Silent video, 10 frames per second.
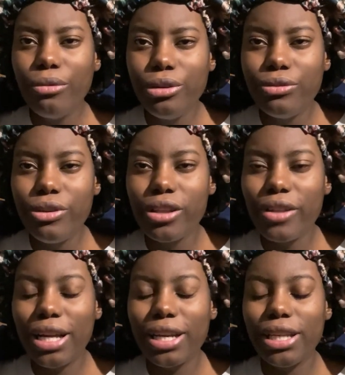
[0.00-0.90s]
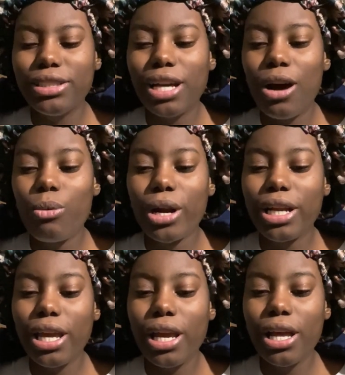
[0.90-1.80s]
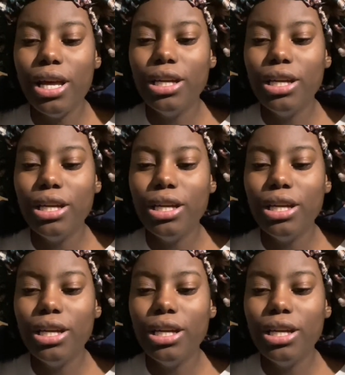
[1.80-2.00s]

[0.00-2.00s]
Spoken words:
if you feel like it's not working,